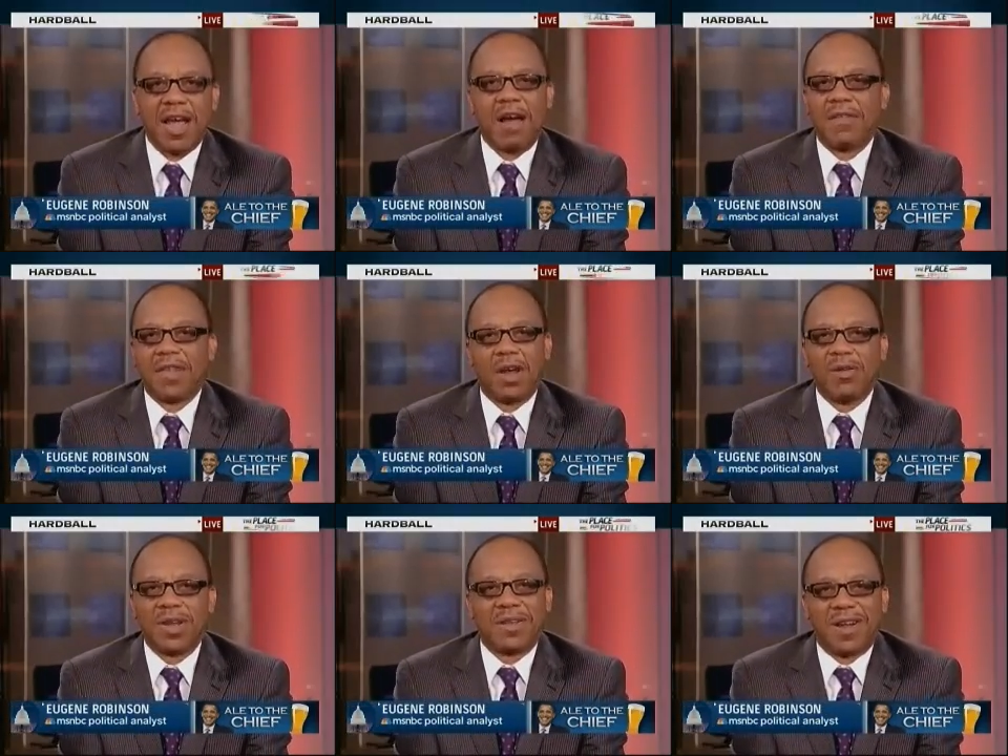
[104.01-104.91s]

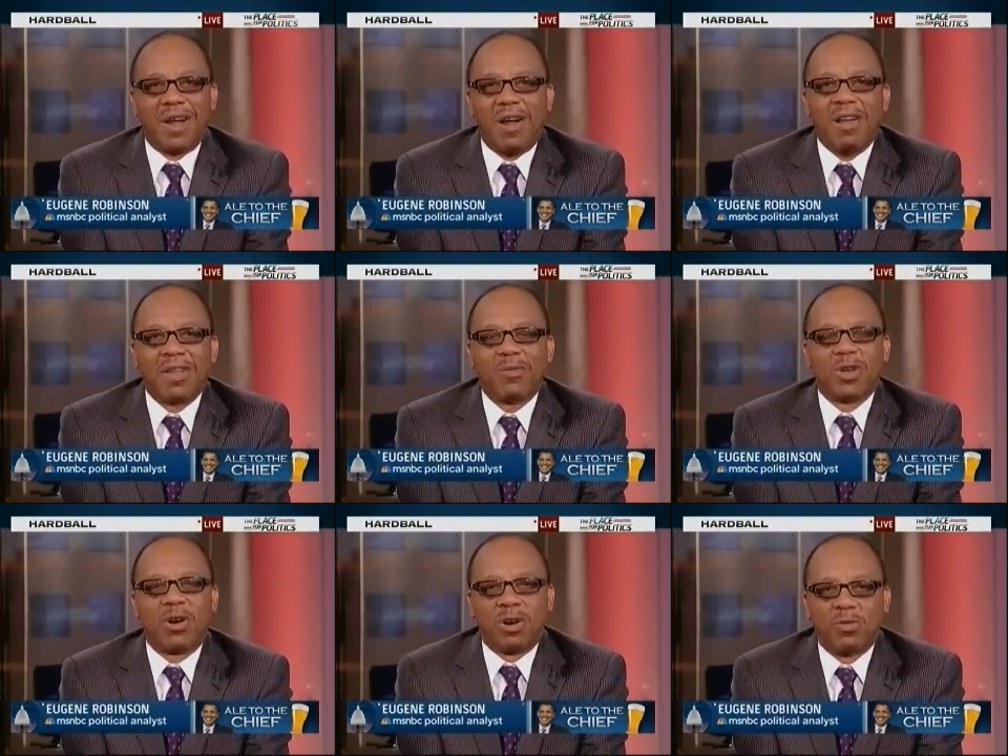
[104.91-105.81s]
All that
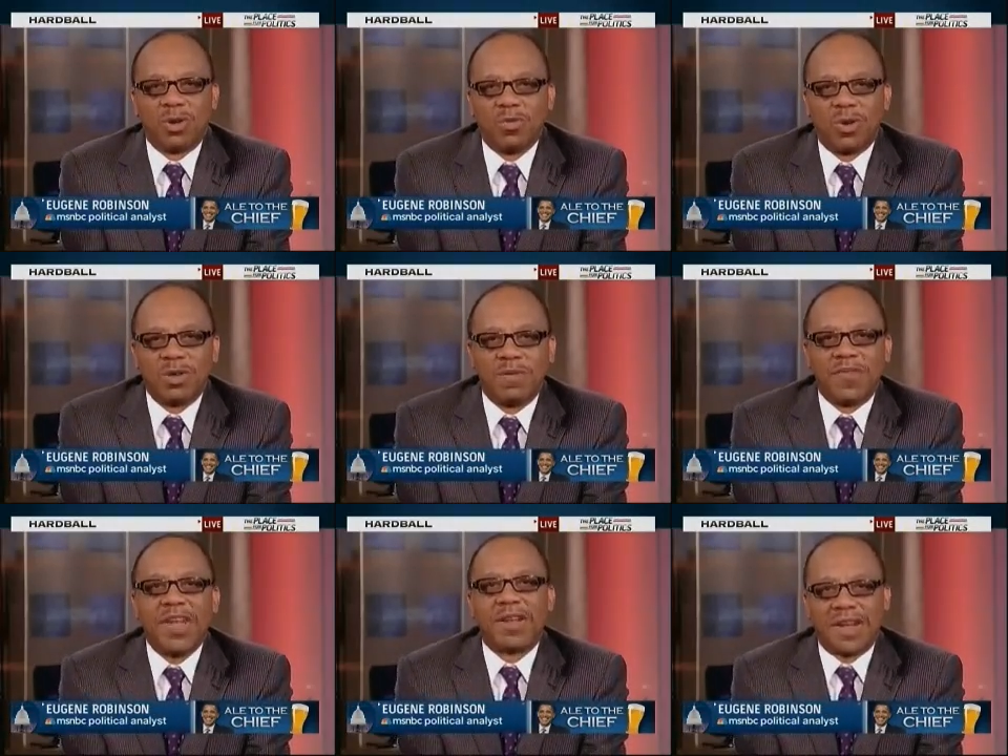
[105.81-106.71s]
was hurt were some
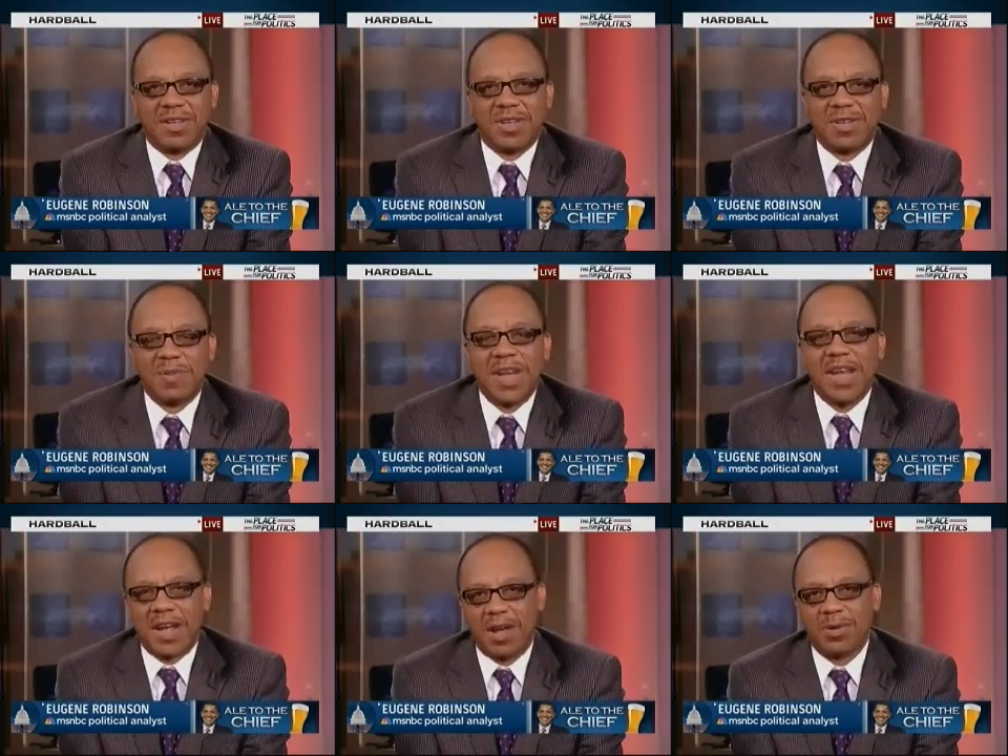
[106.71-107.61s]
feelings and some
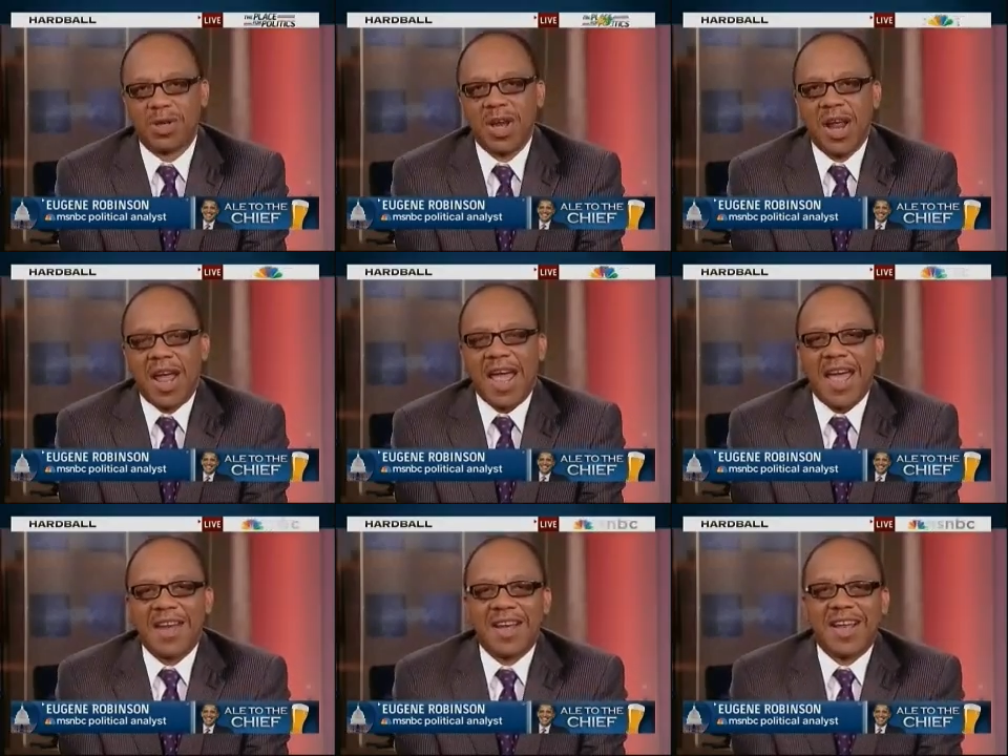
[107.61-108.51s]
egos.
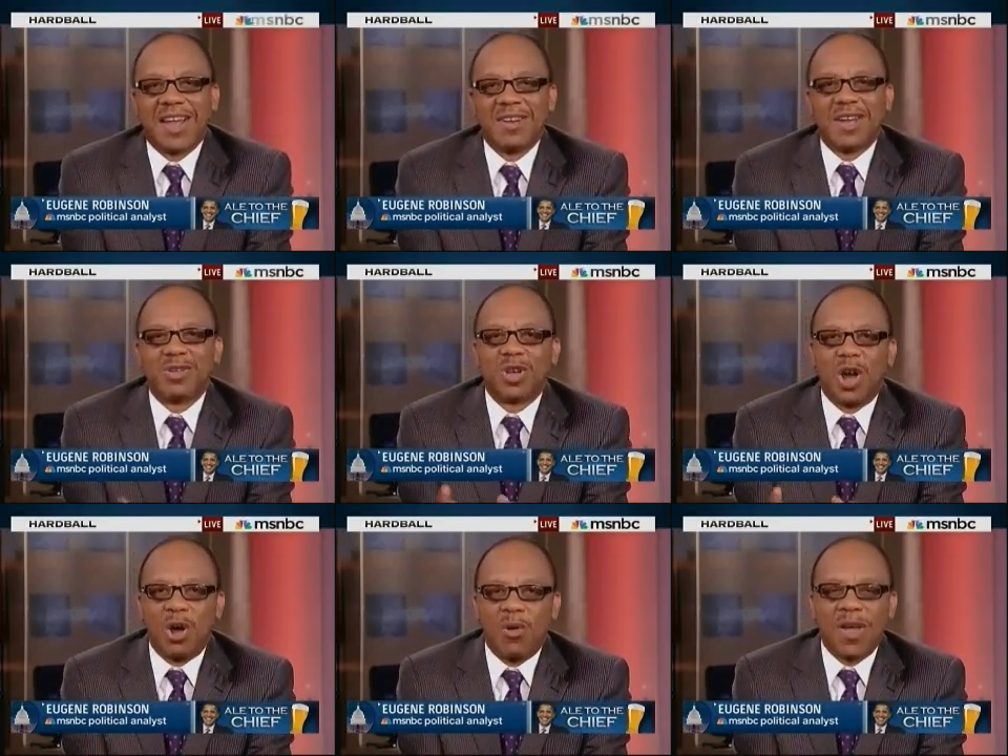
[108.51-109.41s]
And
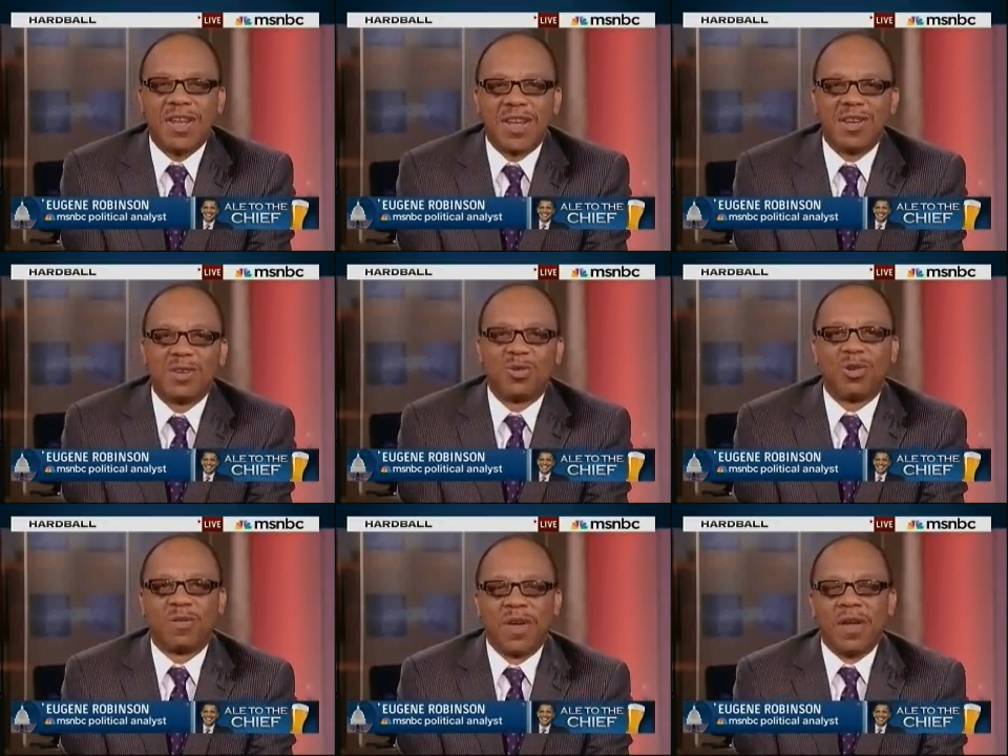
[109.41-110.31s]
so in this
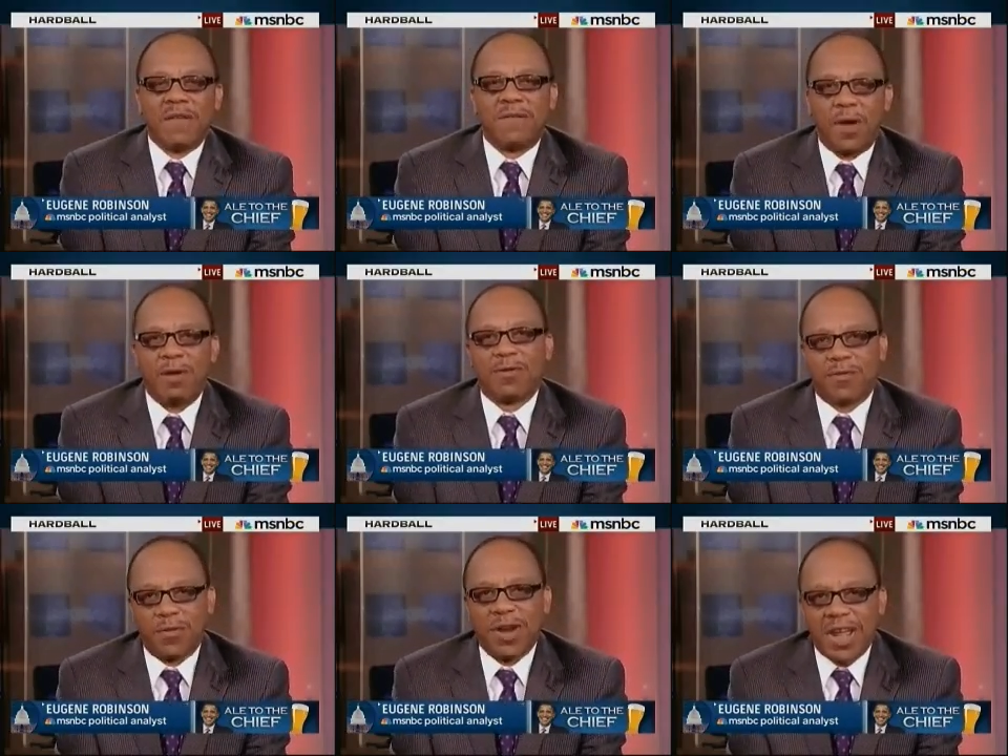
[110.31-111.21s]
sort of
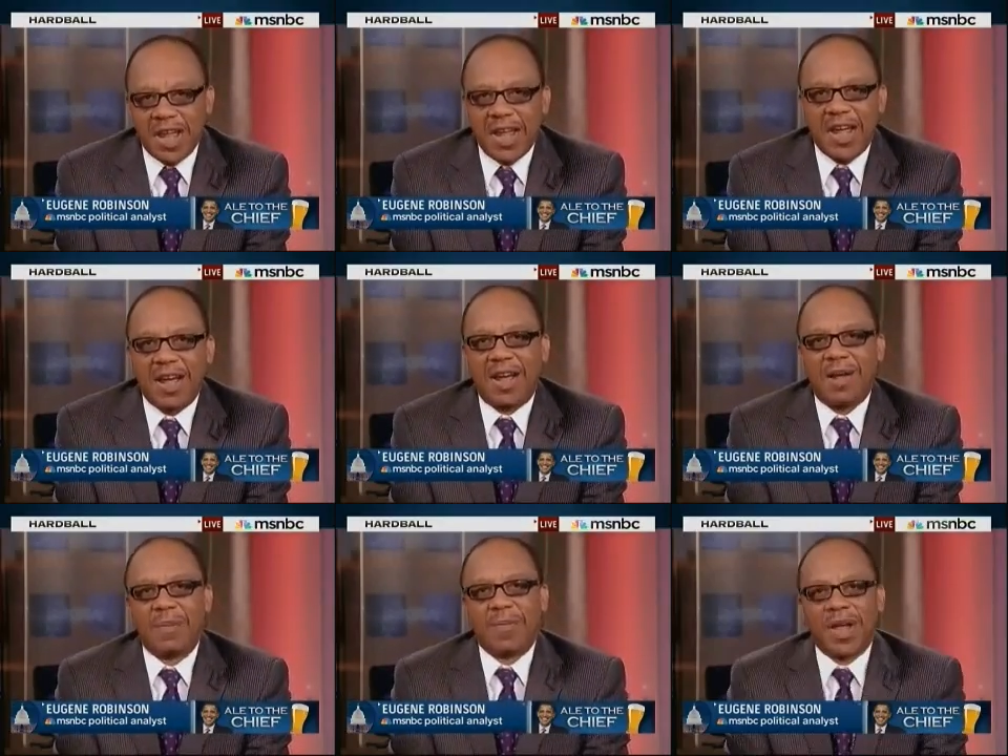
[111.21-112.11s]
fault-free
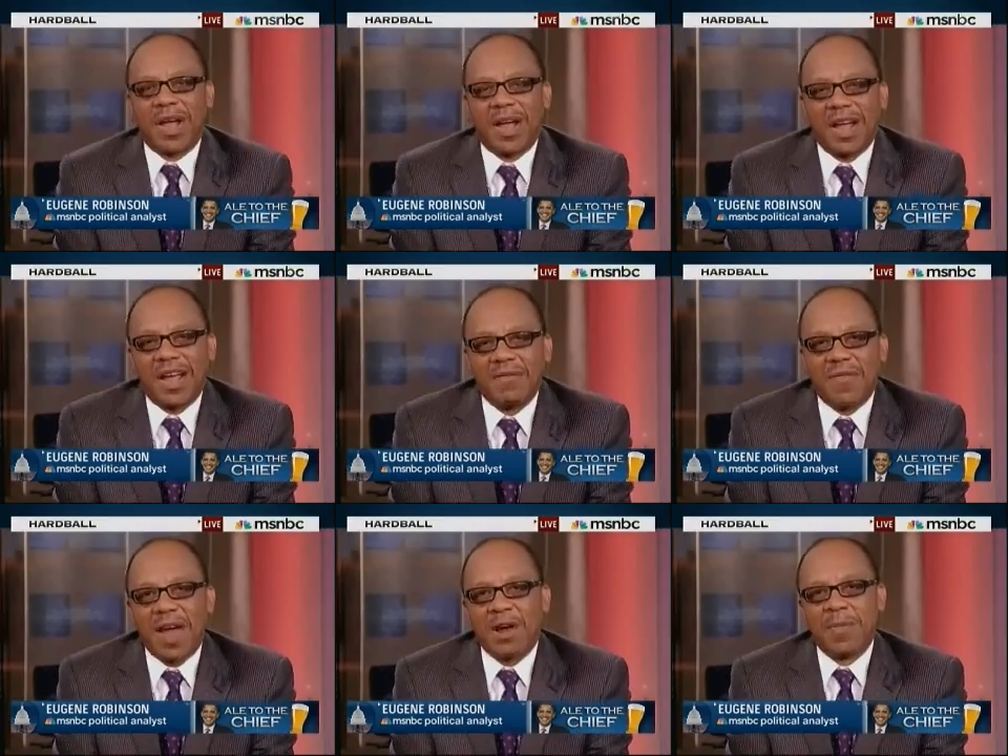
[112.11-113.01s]

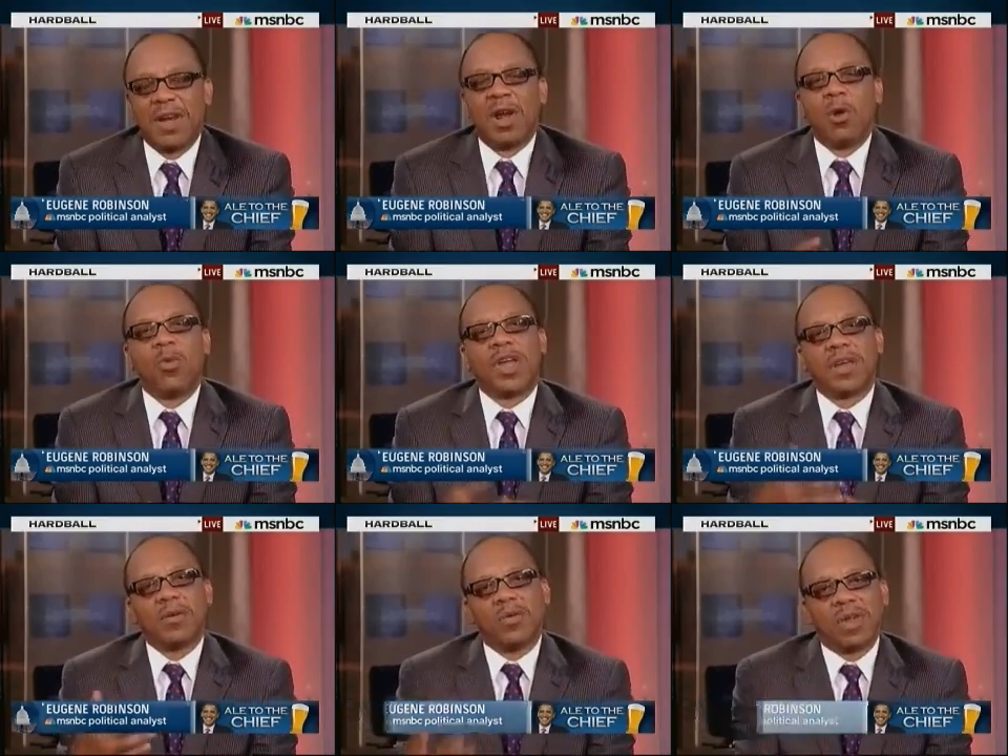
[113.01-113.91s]
environment, we
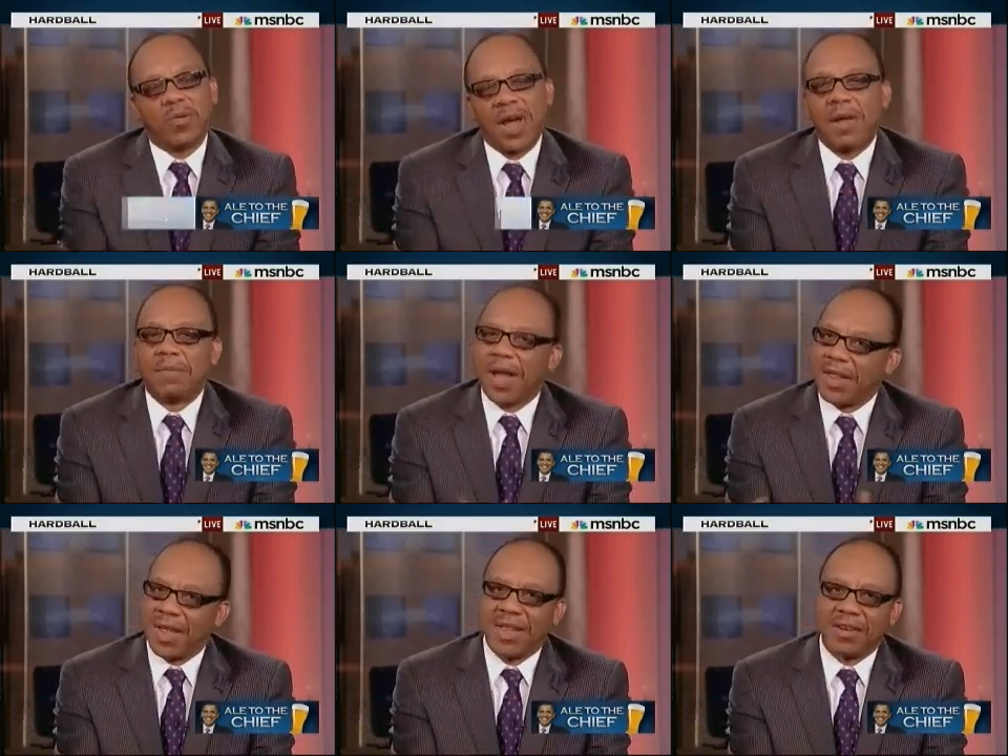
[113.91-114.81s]
could. Well,
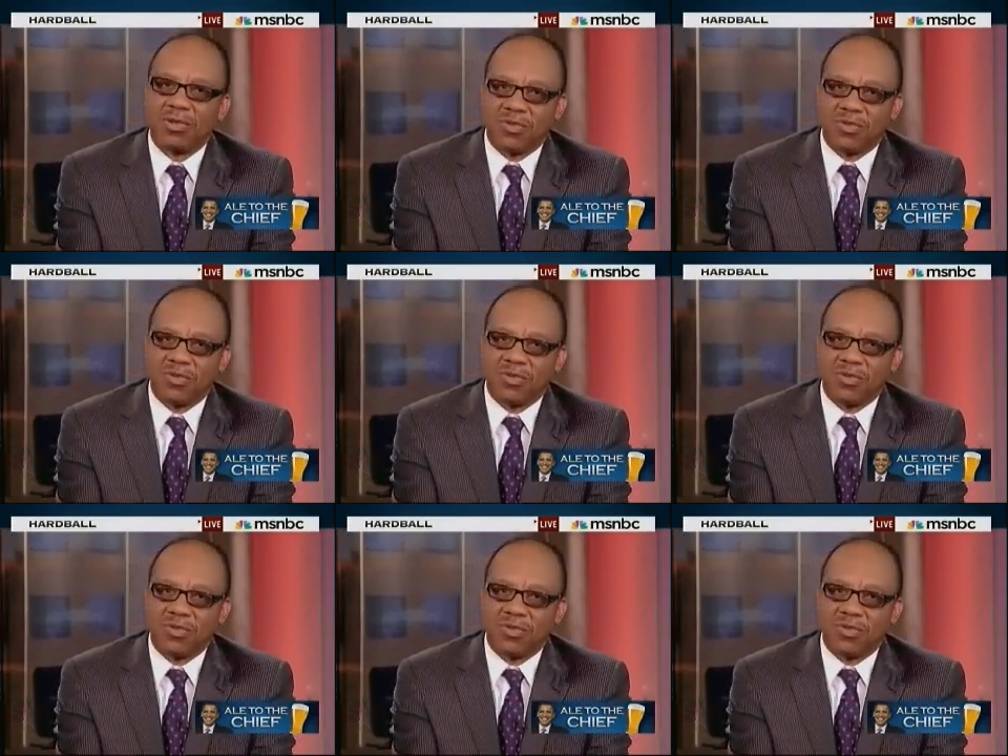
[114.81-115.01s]
I think that's